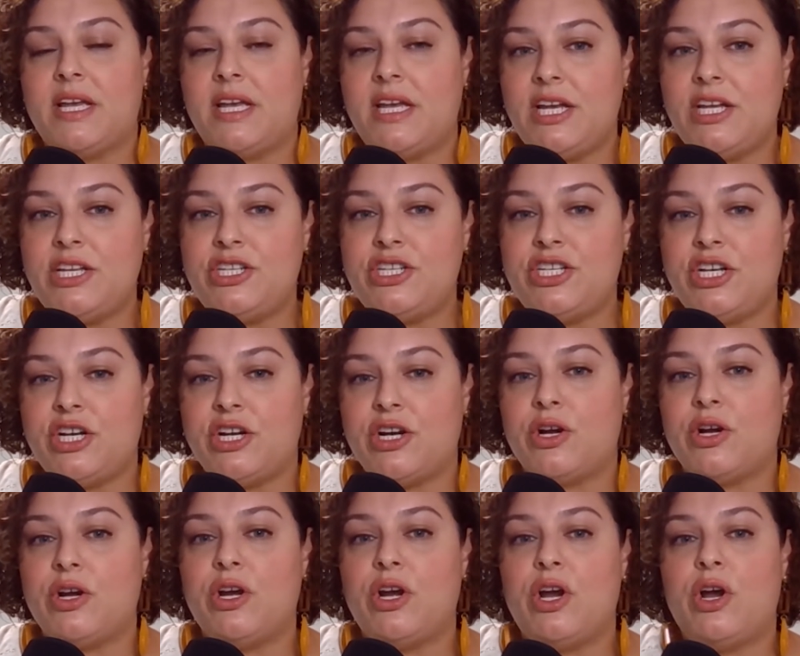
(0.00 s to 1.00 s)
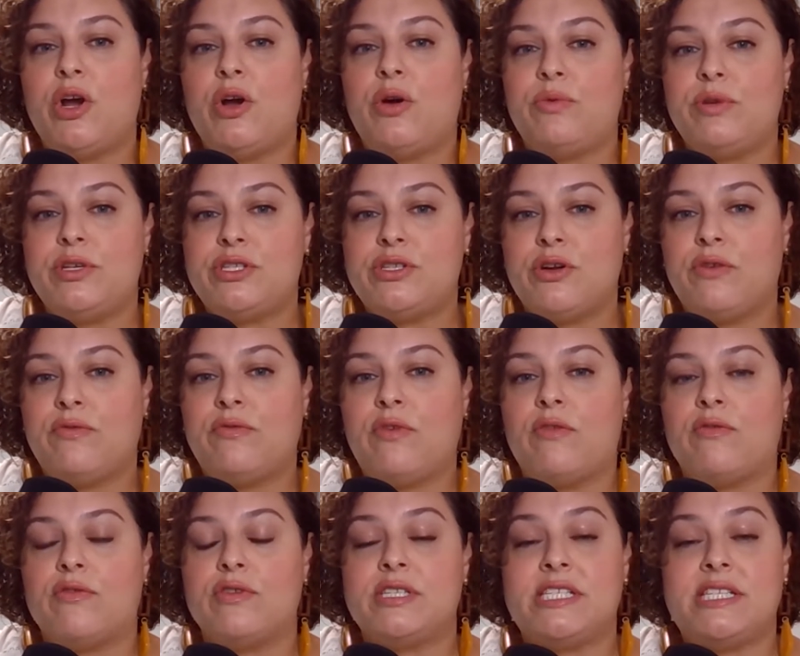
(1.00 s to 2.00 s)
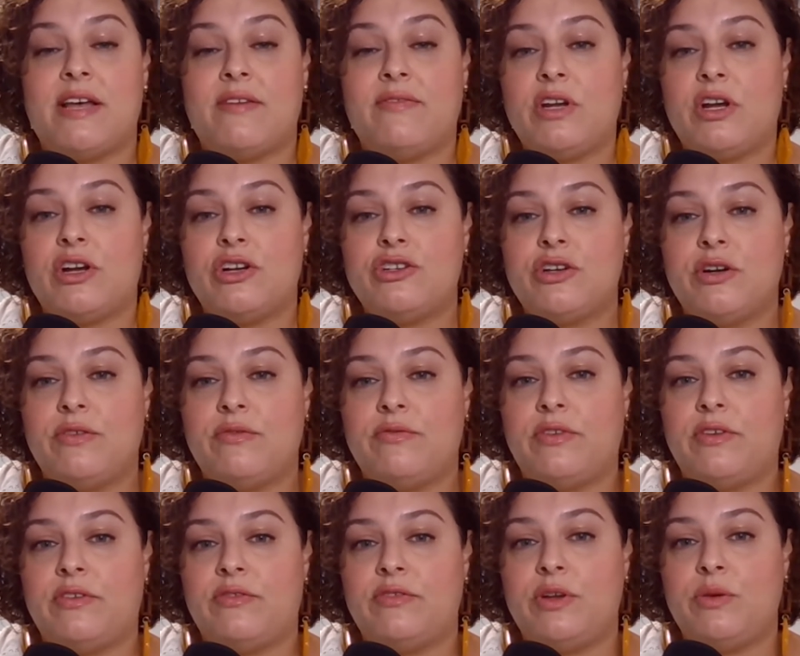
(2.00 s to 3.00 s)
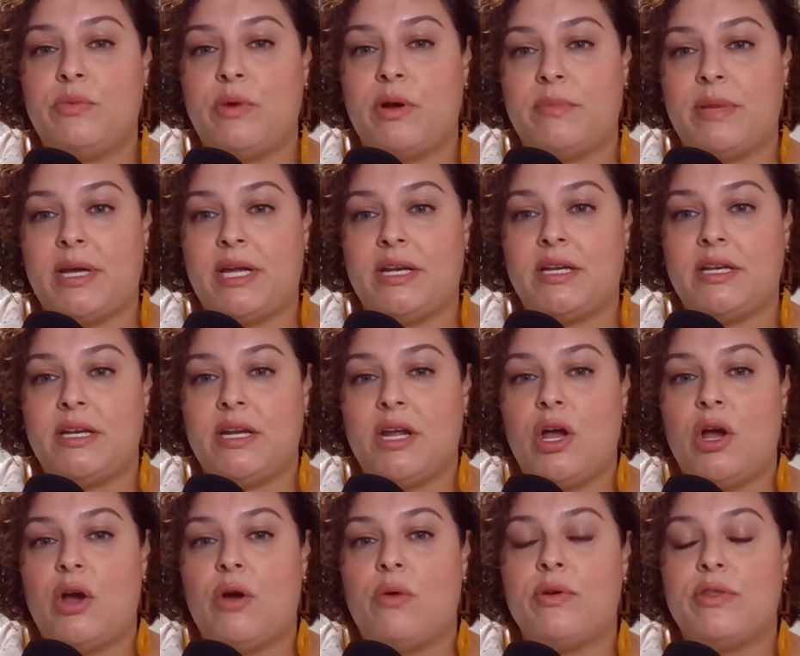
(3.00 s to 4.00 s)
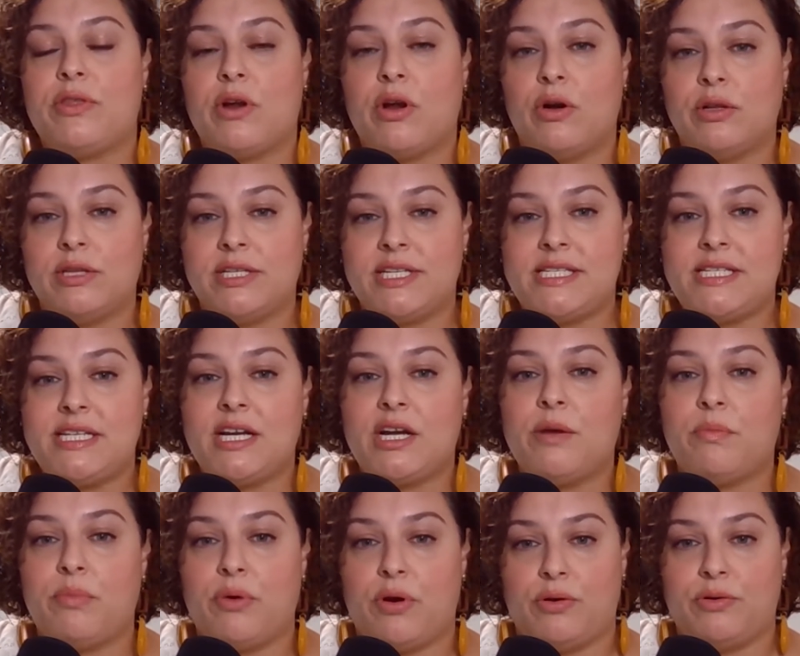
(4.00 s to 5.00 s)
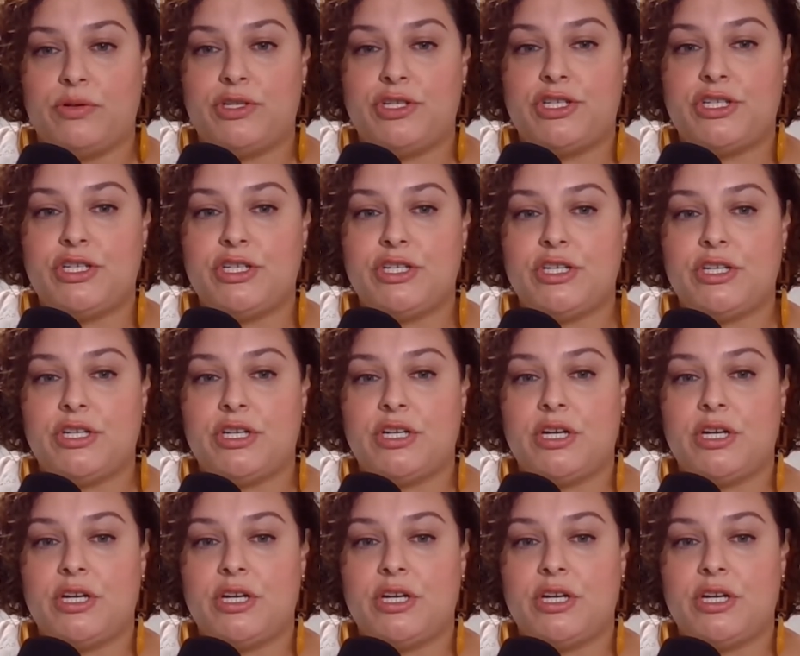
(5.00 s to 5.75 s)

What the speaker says: Each year, we serve over 750 women with our holistic approach.